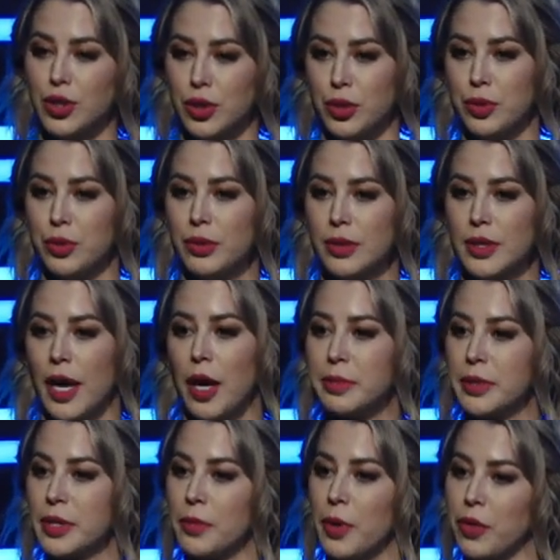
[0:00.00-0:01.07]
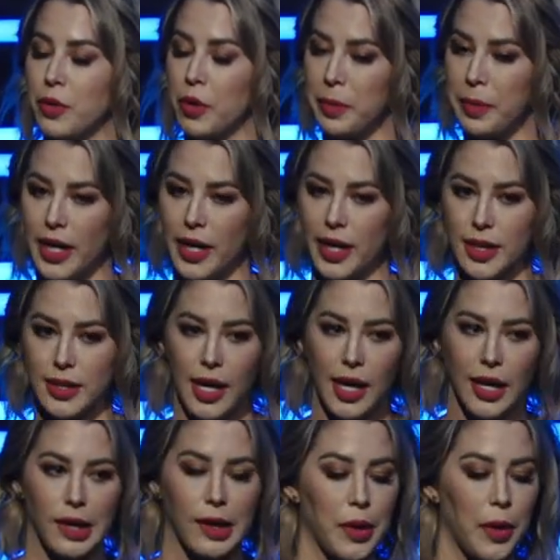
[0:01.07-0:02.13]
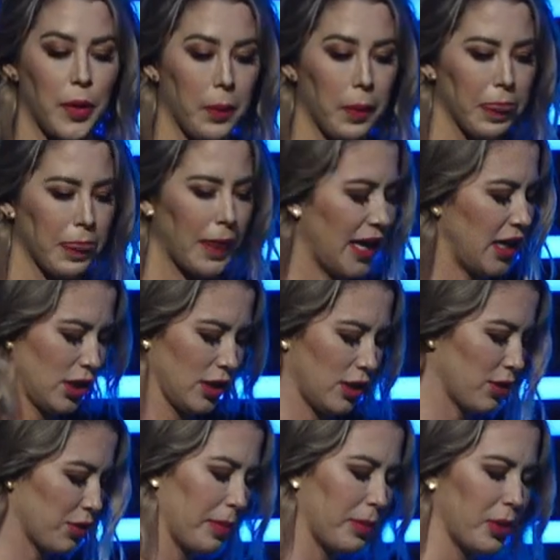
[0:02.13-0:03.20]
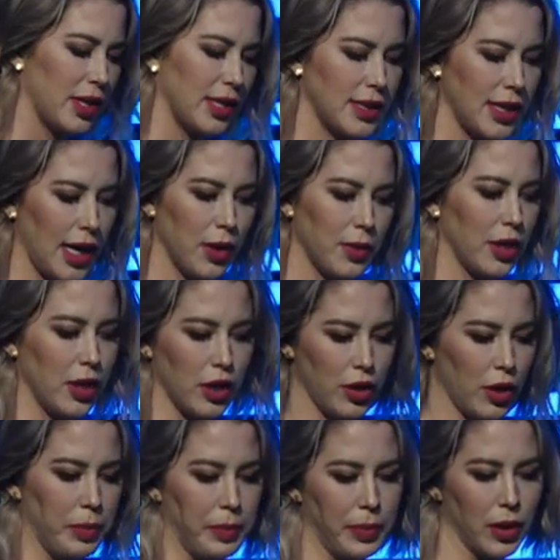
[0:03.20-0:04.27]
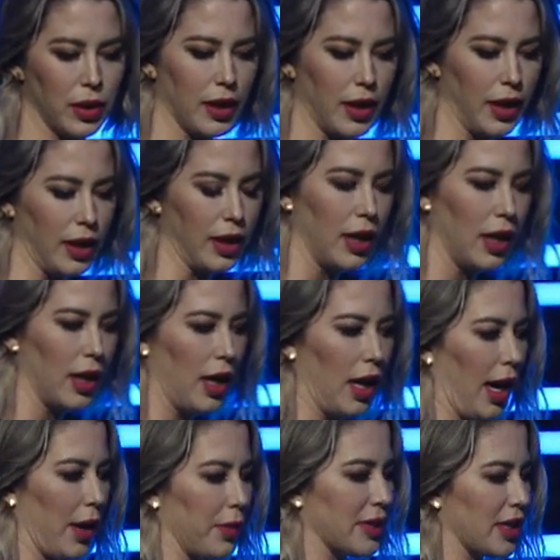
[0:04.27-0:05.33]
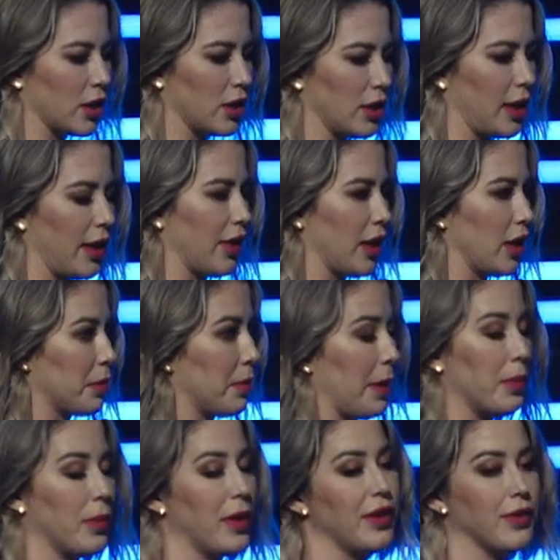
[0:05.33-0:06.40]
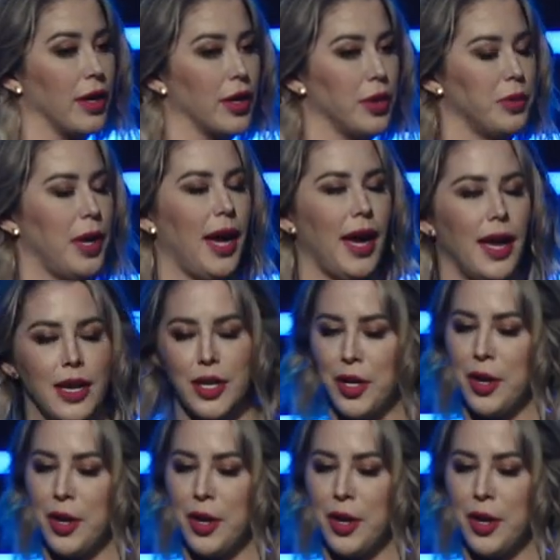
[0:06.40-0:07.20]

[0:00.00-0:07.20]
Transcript: Do to Help Someone Through a Panic Attack. I had just scribbled this down in a notebook, and I was actually giving it to my boyfriend, who had